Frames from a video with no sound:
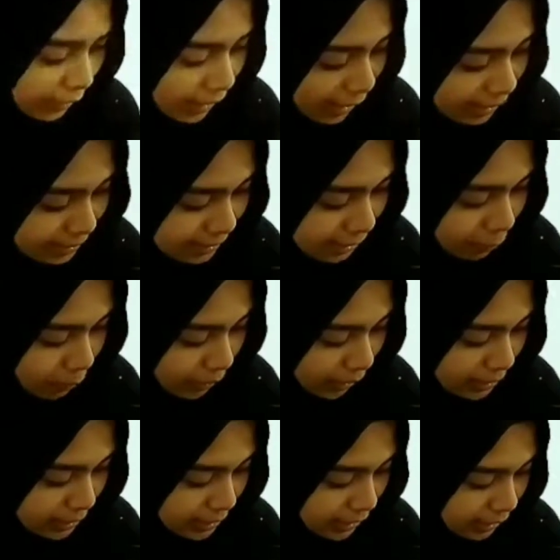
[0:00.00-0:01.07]
And lastly,
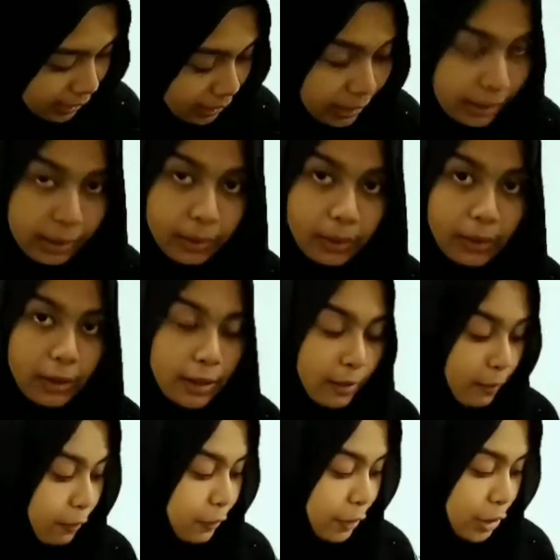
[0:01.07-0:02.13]
we can see the
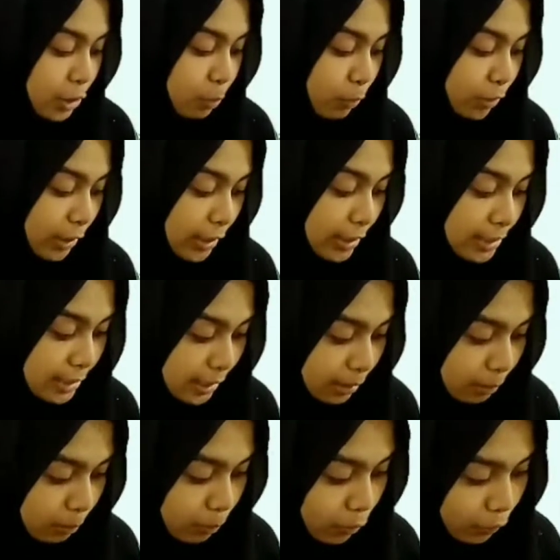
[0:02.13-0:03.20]

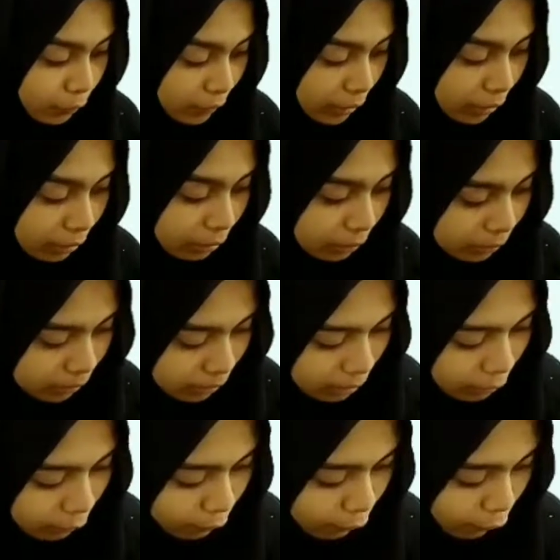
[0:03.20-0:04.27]
transportation moving
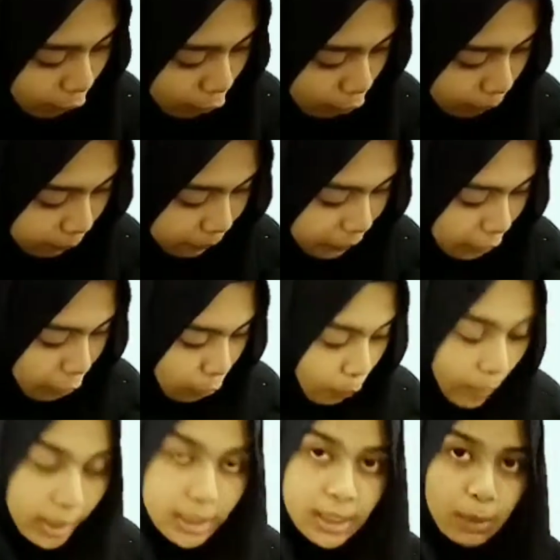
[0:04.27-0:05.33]
from
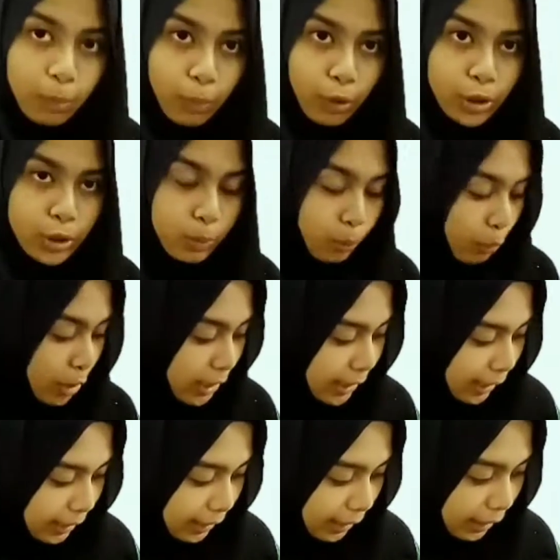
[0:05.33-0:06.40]
west approach
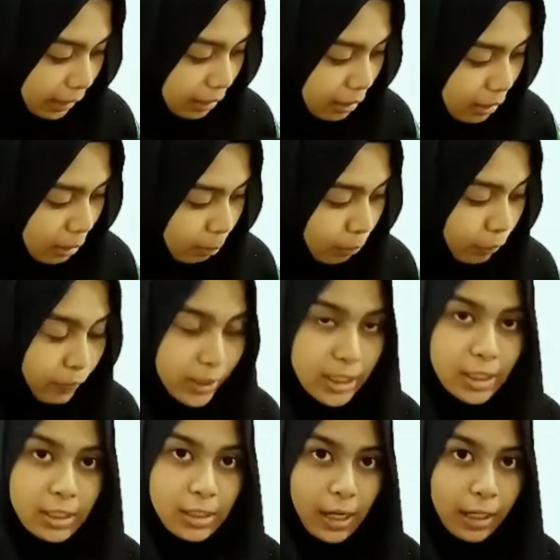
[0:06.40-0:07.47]
Polytechnic,
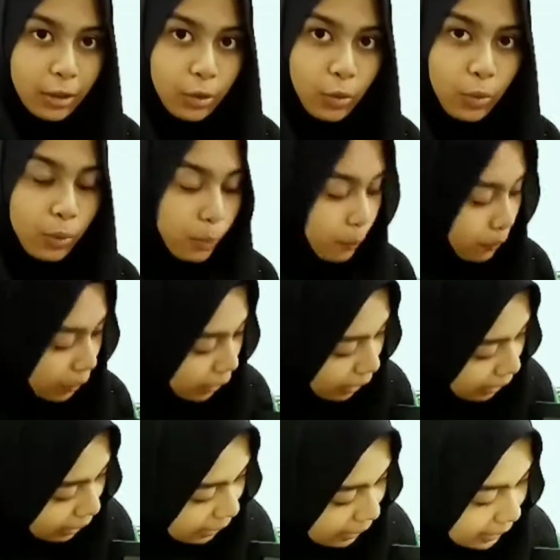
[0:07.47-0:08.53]
moving straight to
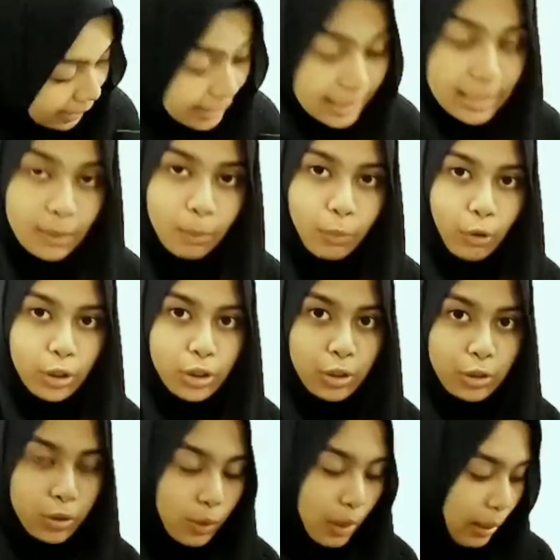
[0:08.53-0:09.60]
east approach
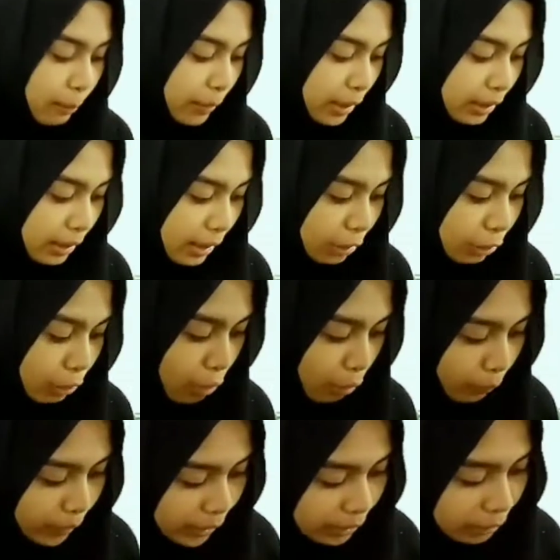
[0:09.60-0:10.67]
Sulaman, and
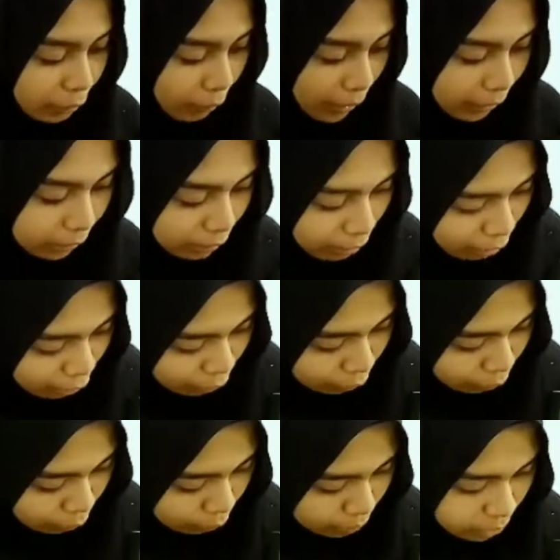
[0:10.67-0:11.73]
going right
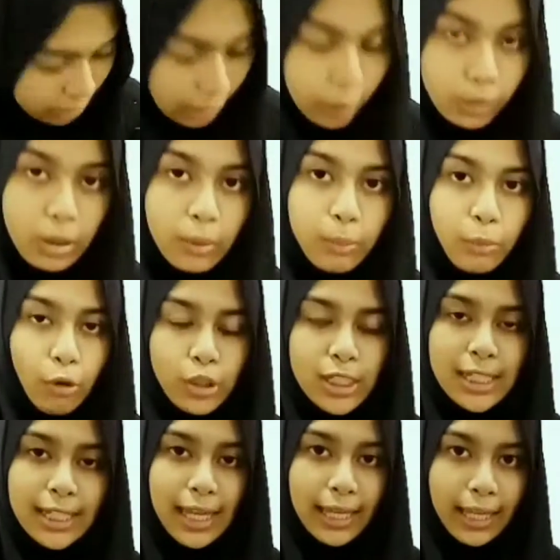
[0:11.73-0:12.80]
to south
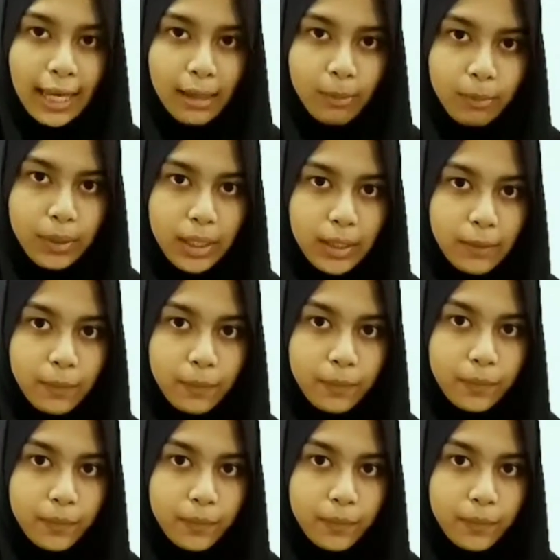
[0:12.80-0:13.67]
approach KKIP.